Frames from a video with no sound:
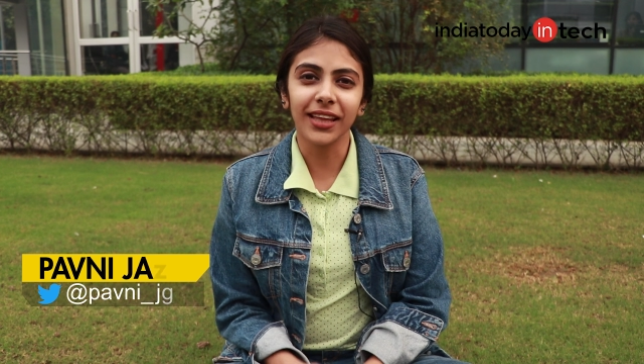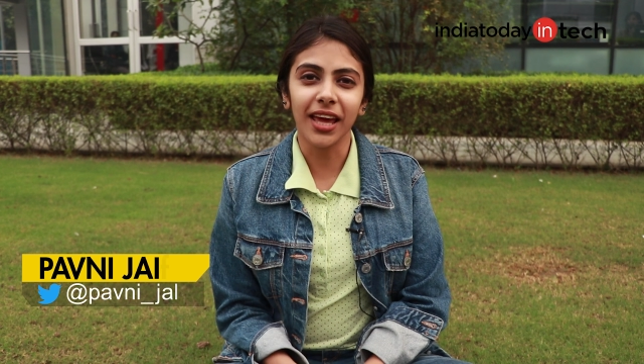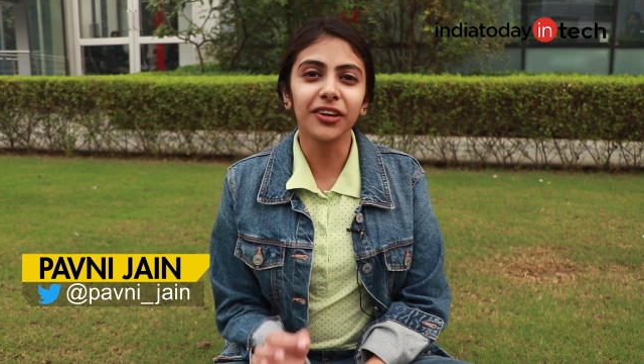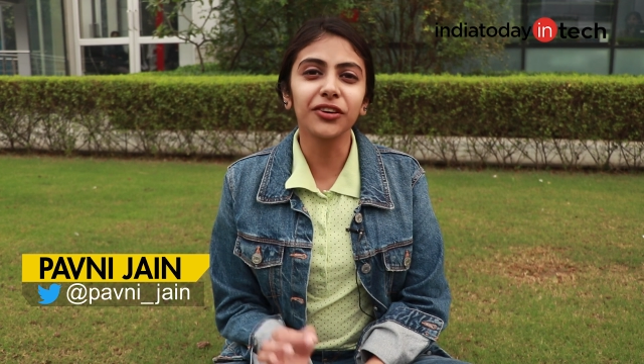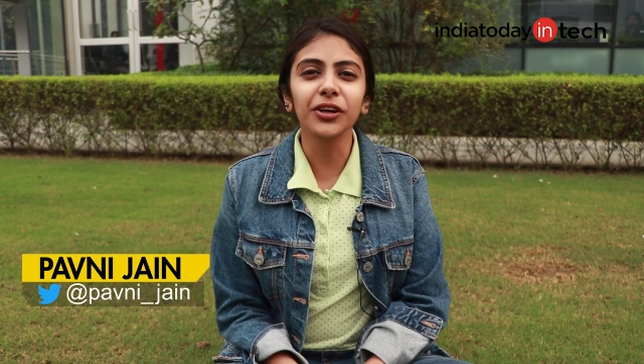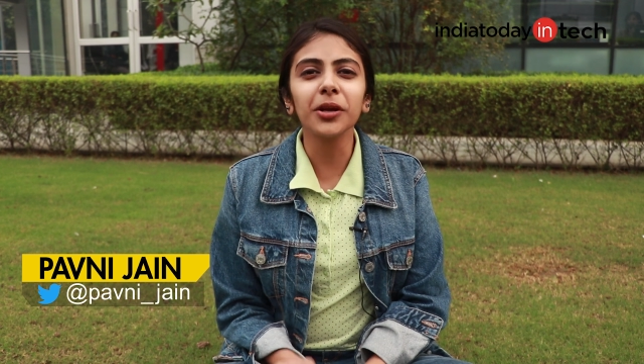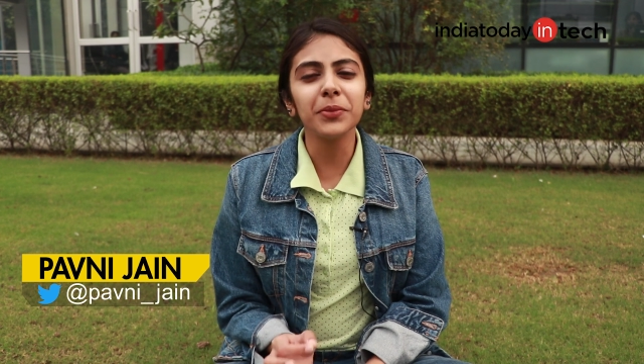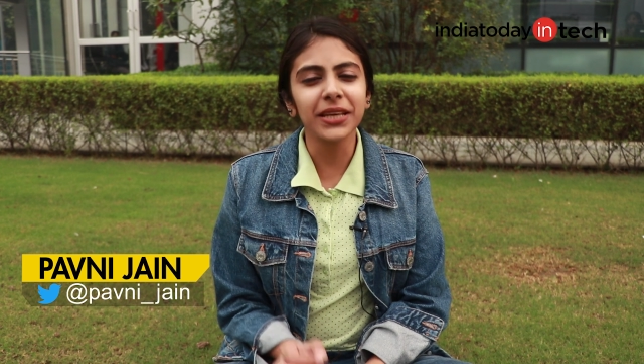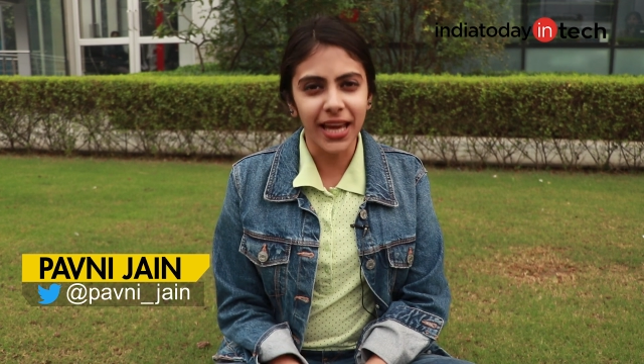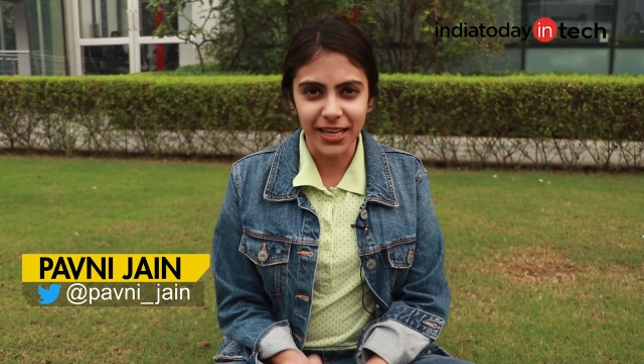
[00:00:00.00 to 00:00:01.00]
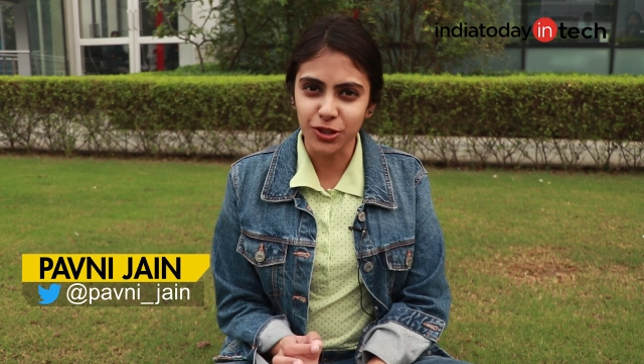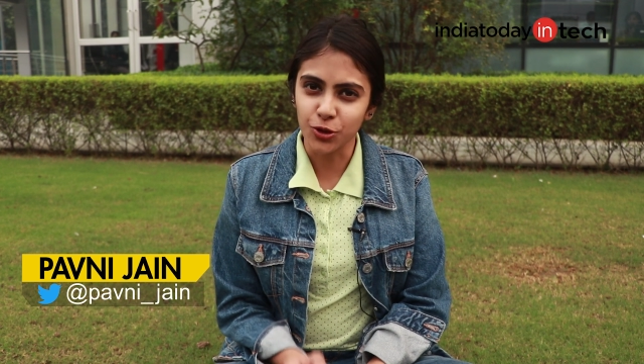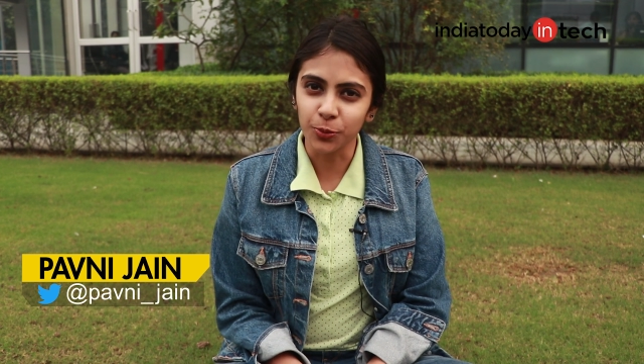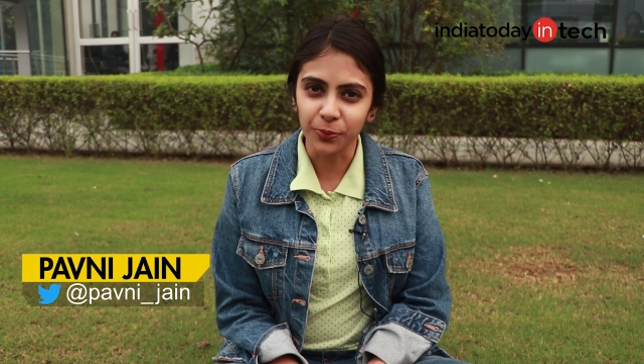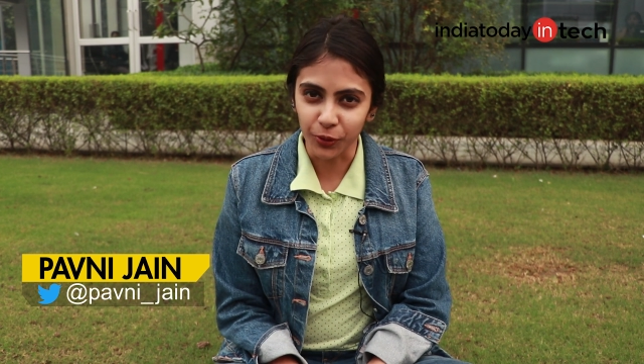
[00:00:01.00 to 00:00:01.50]
than Realme
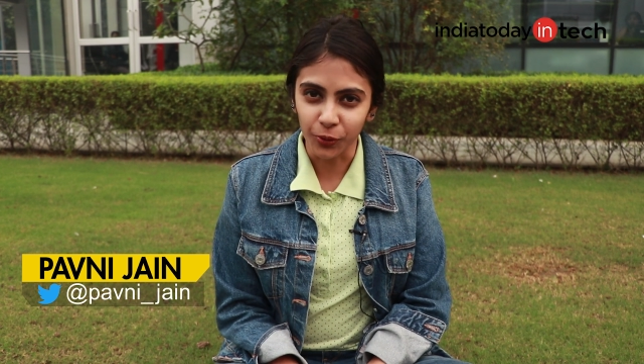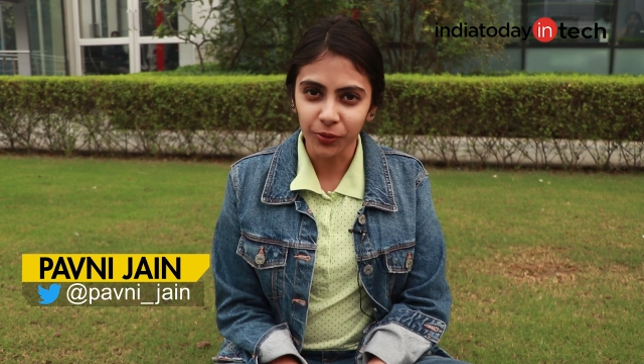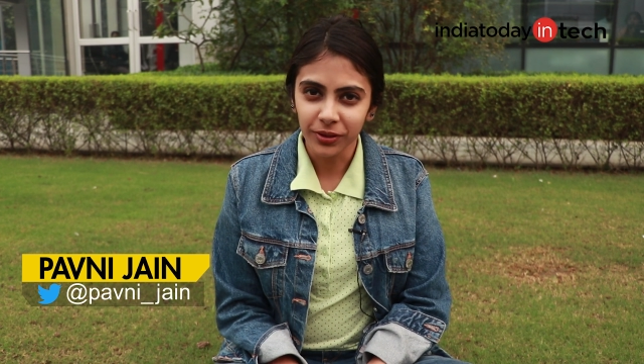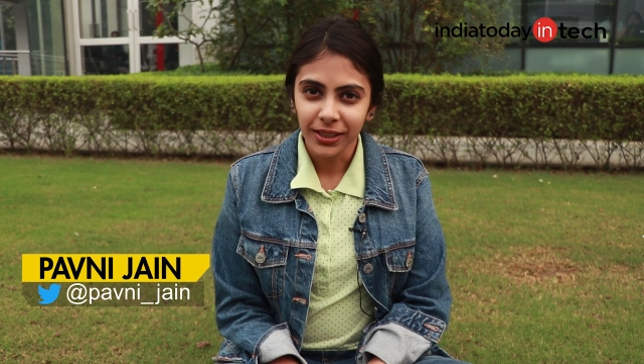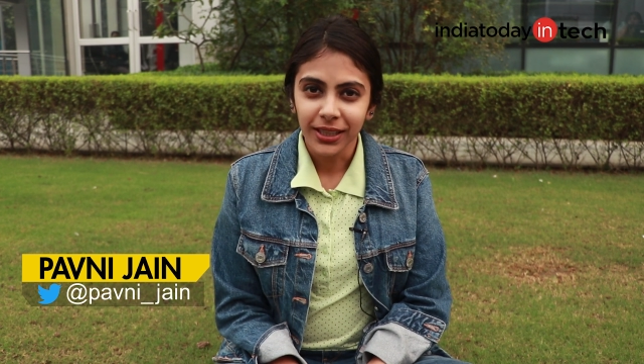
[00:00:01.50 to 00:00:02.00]
X2 Pro